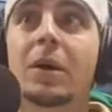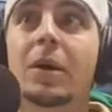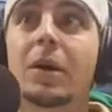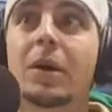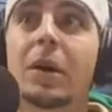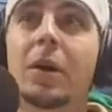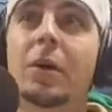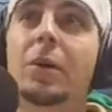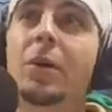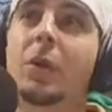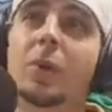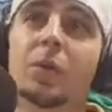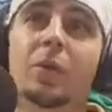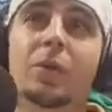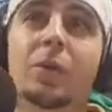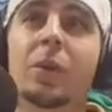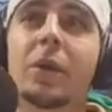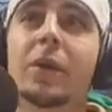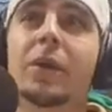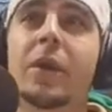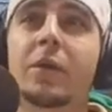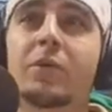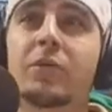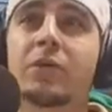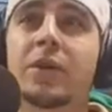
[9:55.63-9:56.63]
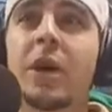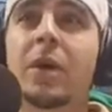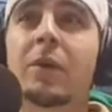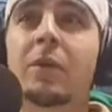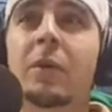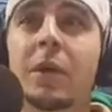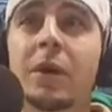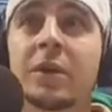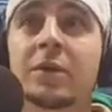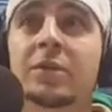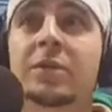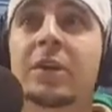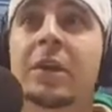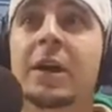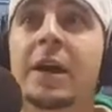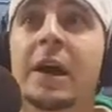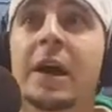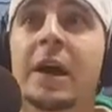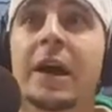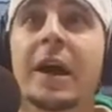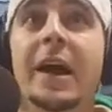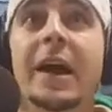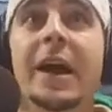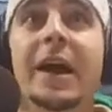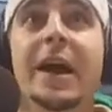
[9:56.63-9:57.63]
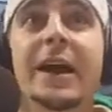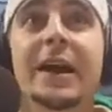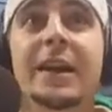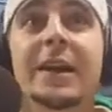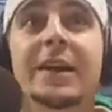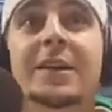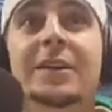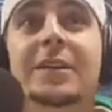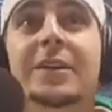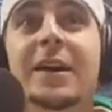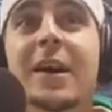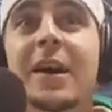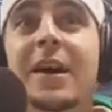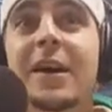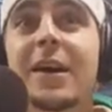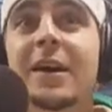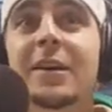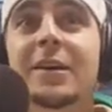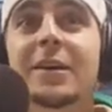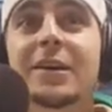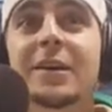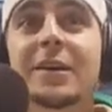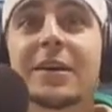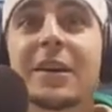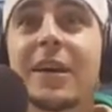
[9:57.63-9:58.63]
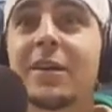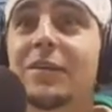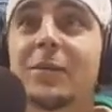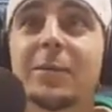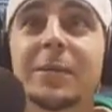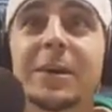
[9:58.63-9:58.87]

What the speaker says: or it was one of those networks. And he's a